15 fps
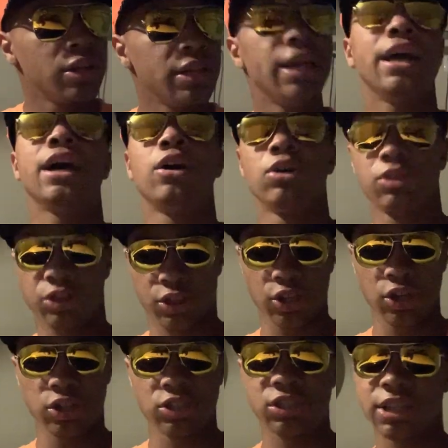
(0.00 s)
Yeah, on
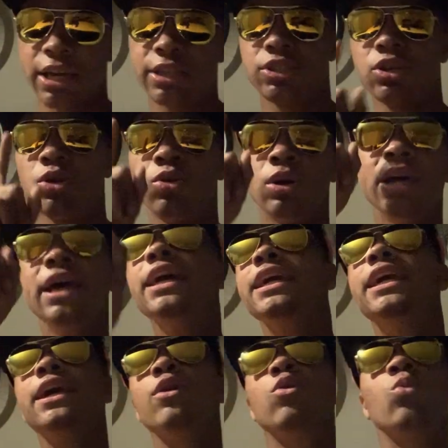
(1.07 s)
Thursday. So
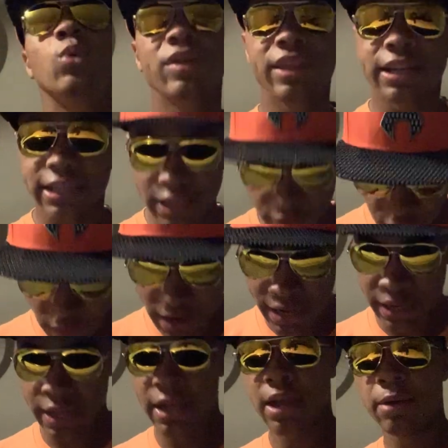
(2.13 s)
get with it, get
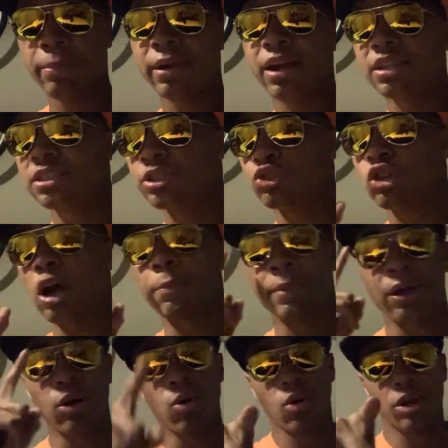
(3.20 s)
ready because it's
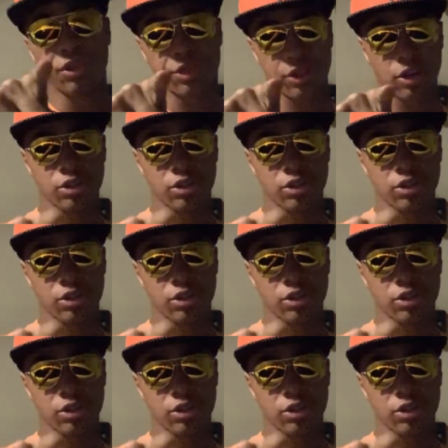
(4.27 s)
dropping on